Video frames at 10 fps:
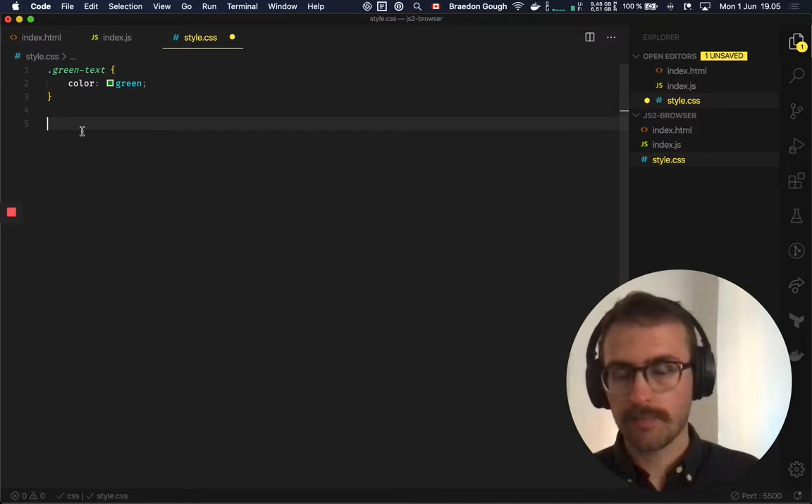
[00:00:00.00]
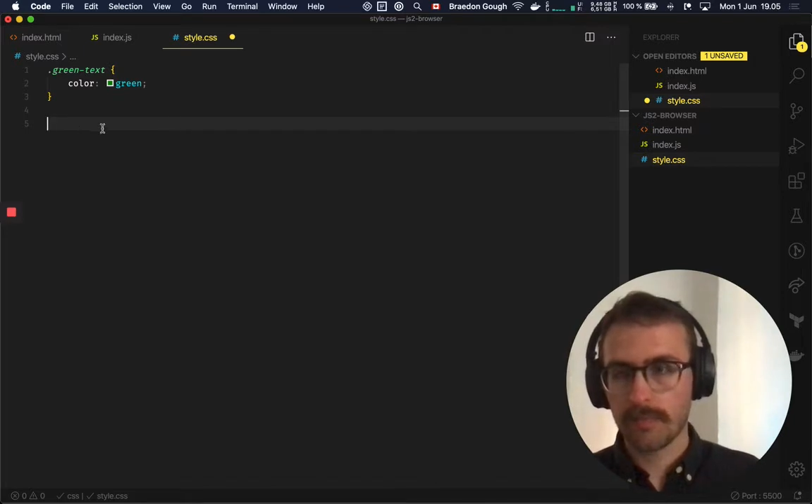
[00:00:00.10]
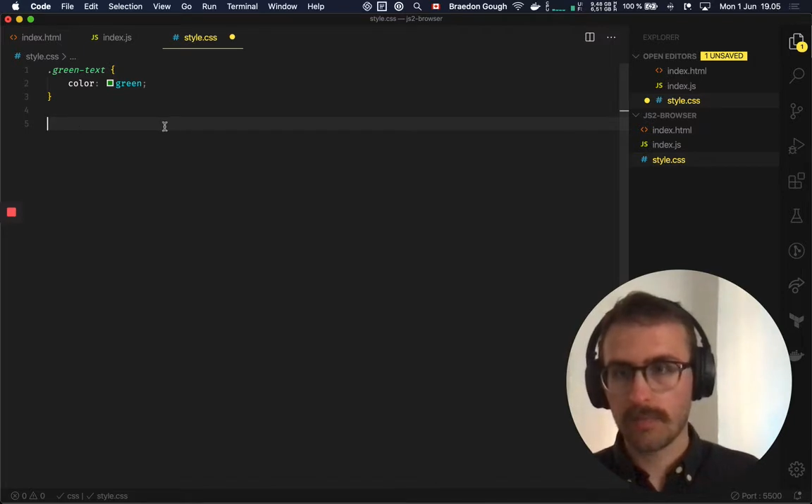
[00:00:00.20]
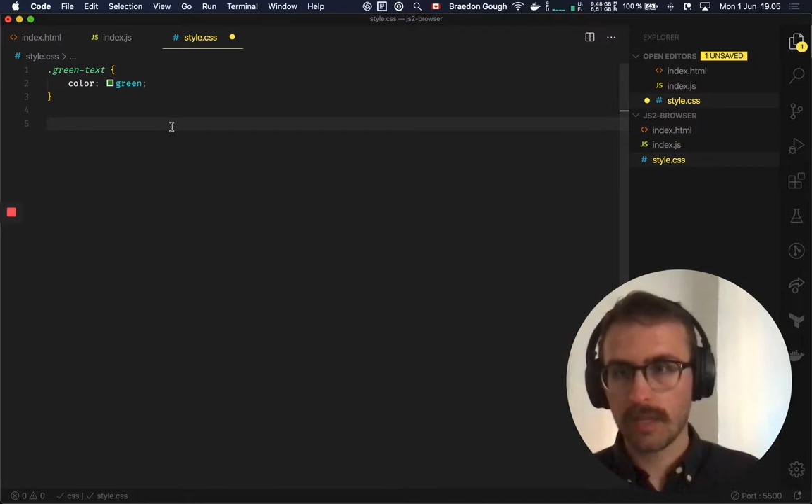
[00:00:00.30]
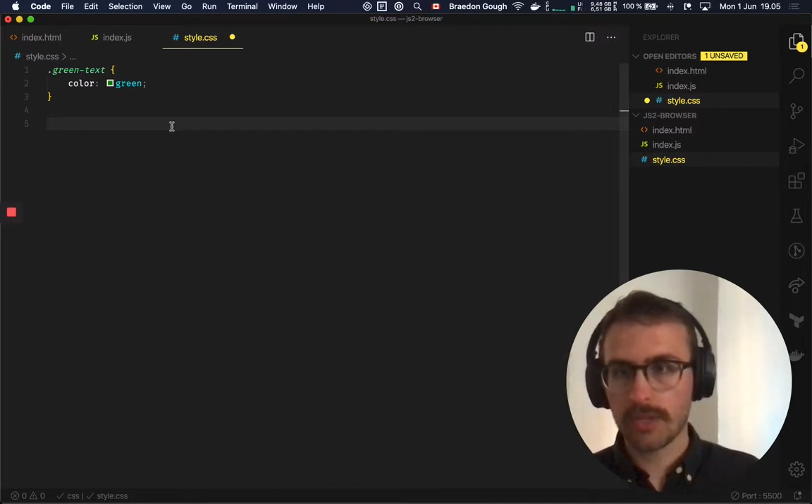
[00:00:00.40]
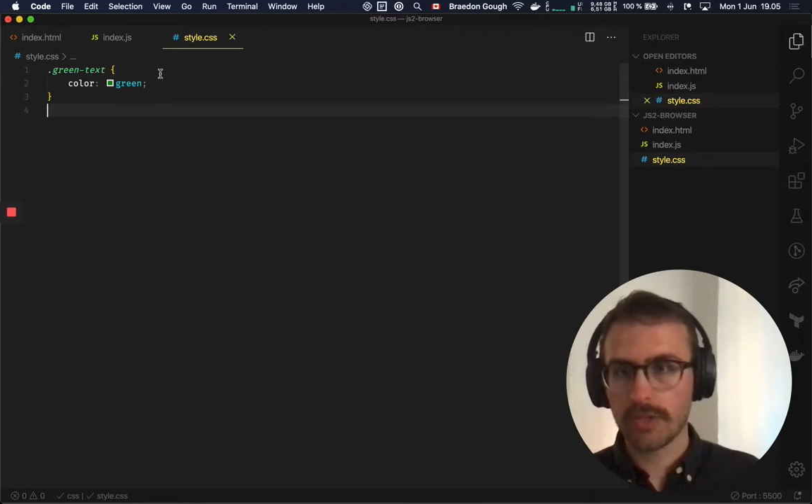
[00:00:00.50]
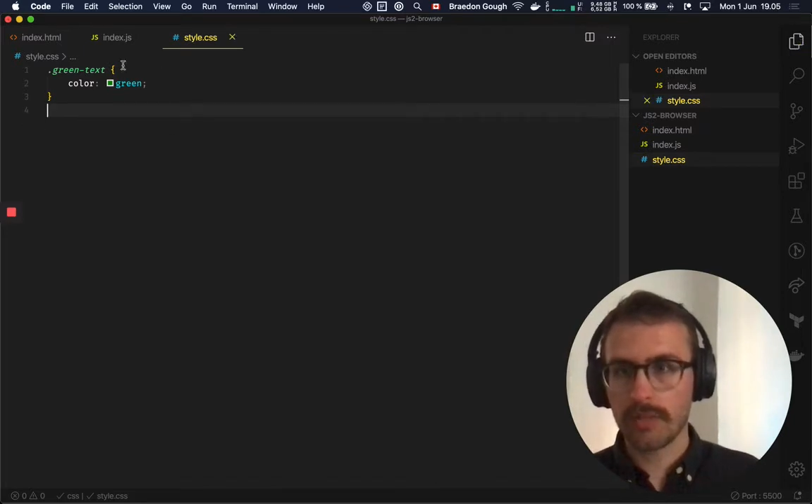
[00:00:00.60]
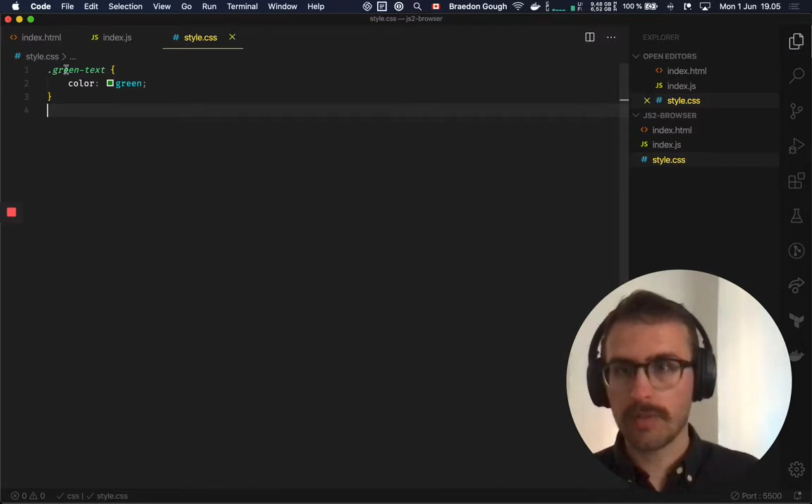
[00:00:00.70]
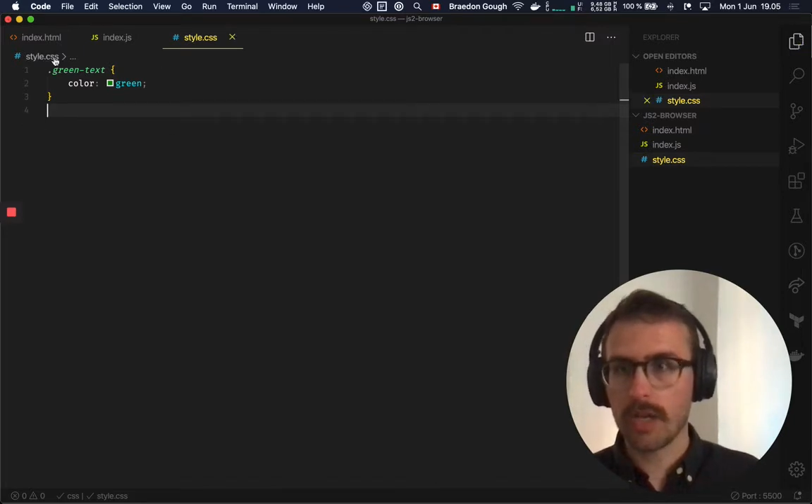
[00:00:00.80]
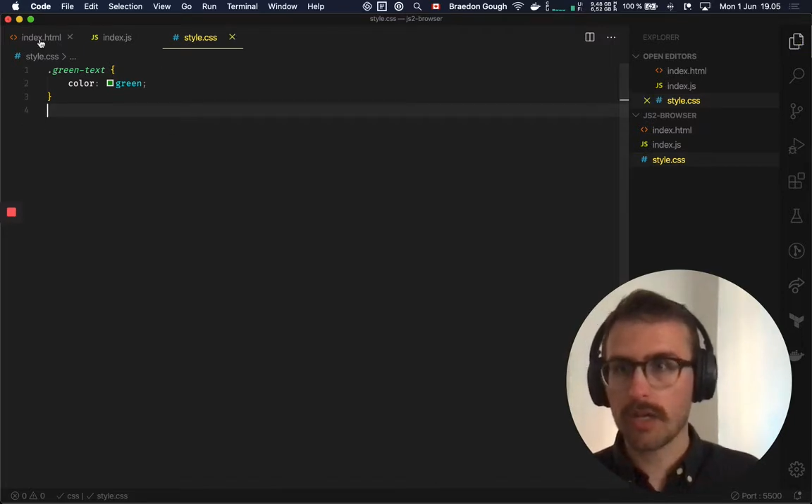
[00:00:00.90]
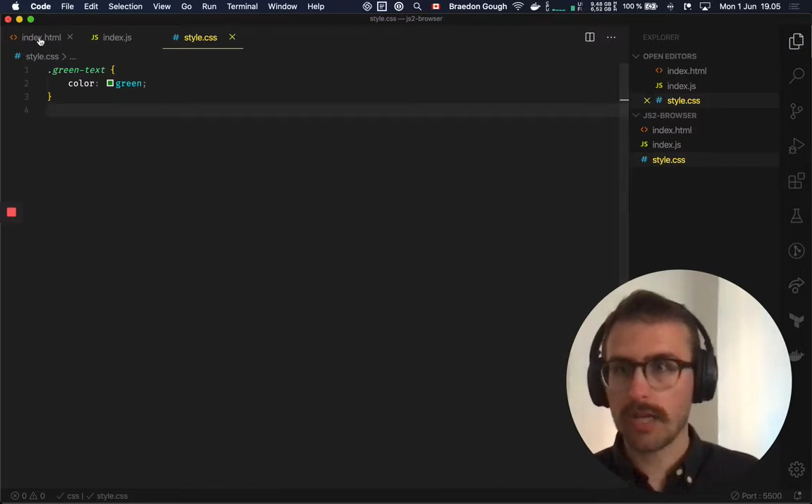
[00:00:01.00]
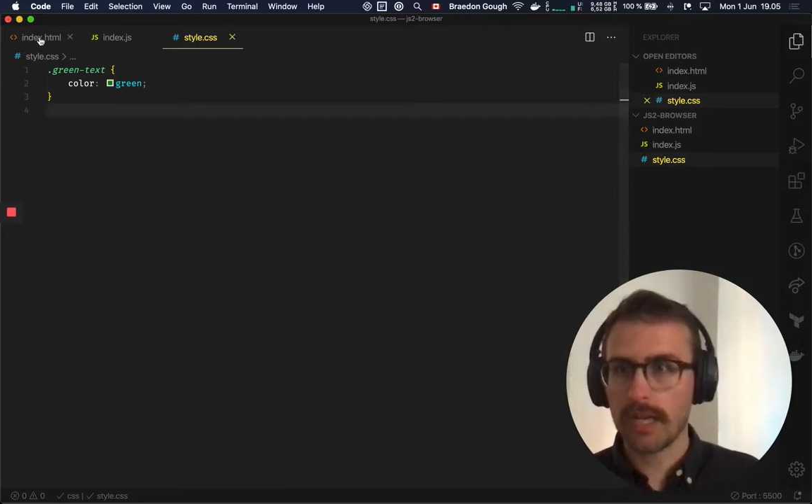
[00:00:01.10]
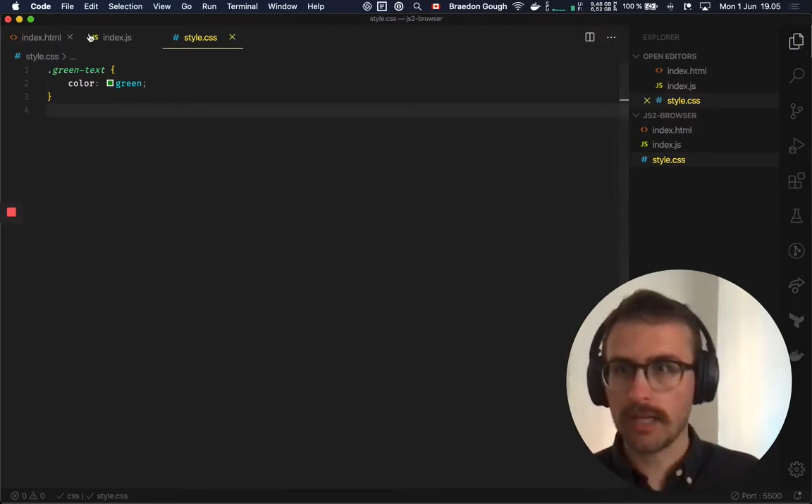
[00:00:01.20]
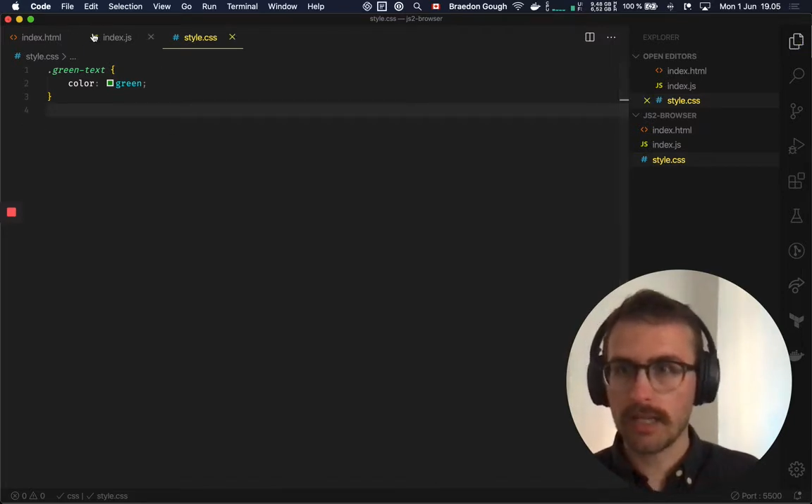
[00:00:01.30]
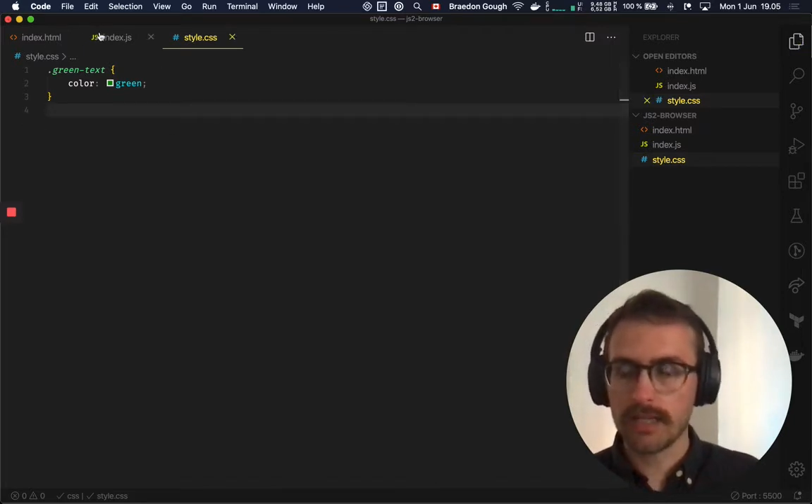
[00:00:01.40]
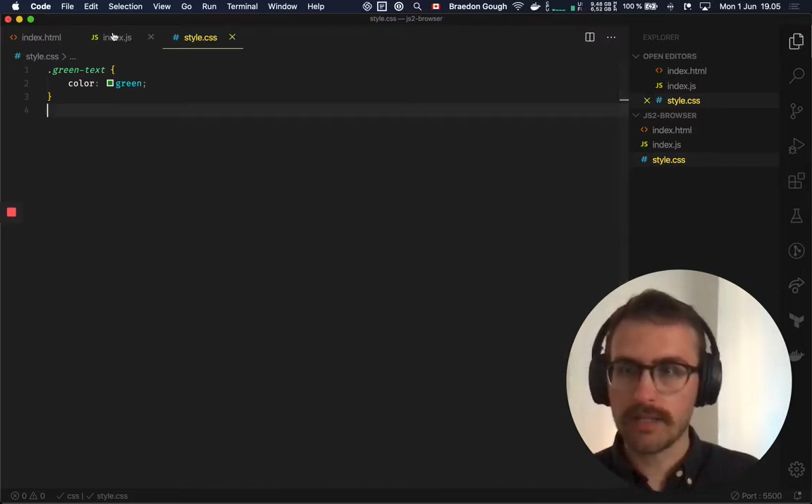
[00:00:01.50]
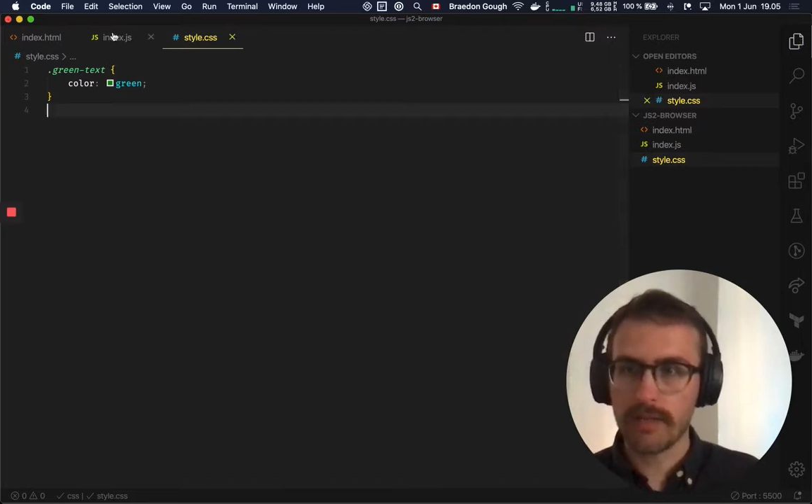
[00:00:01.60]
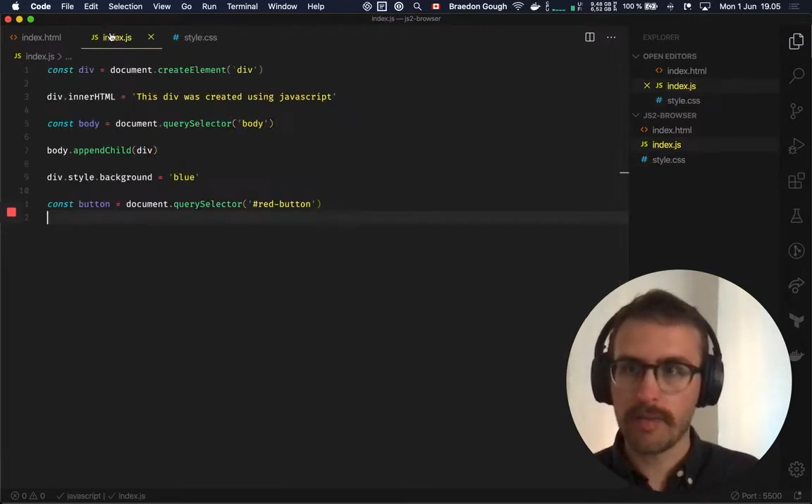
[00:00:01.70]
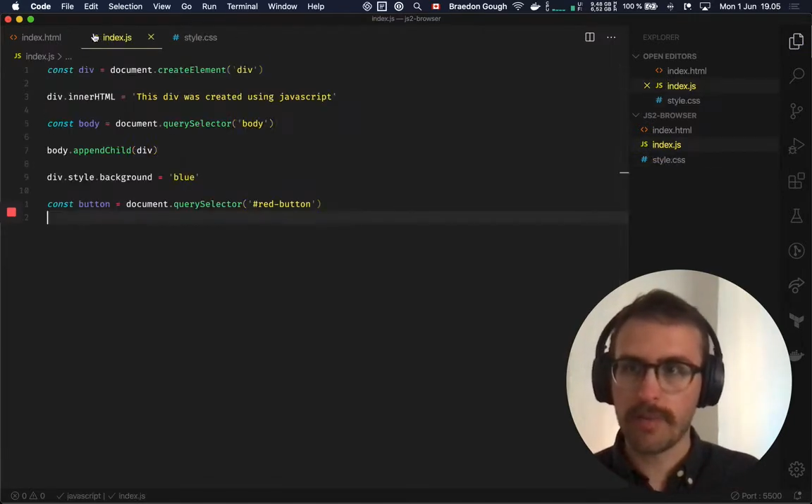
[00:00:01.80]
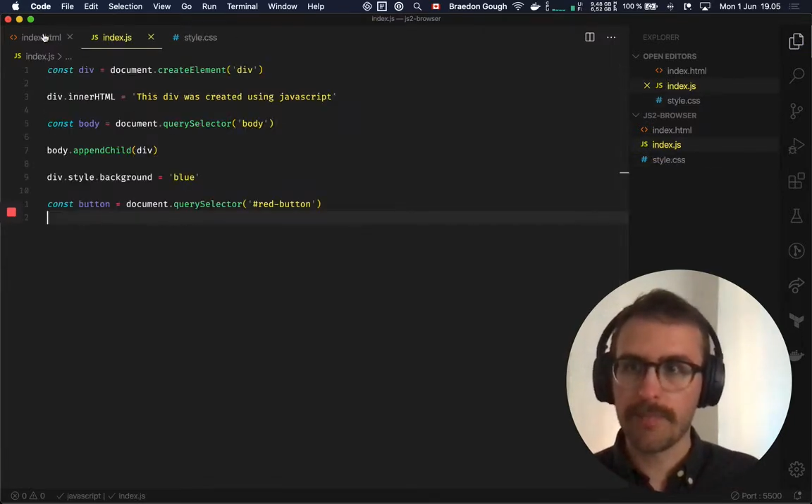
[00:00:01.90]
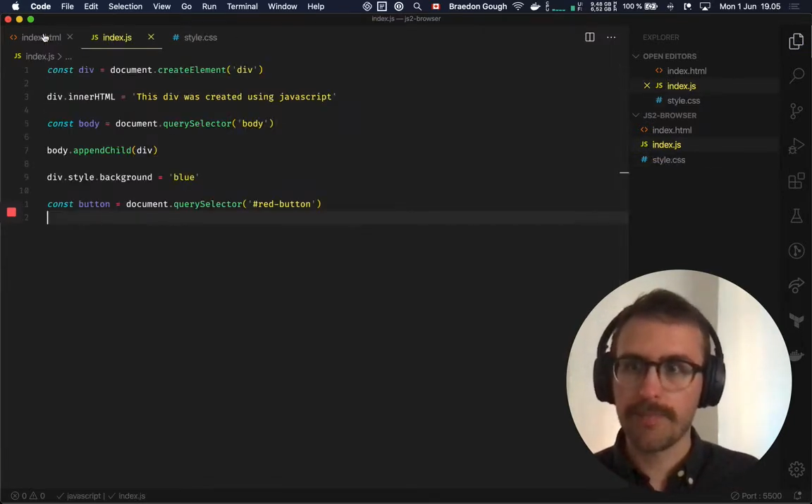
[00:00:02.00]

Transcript: Actually, I'm not going to add a class. Never mind.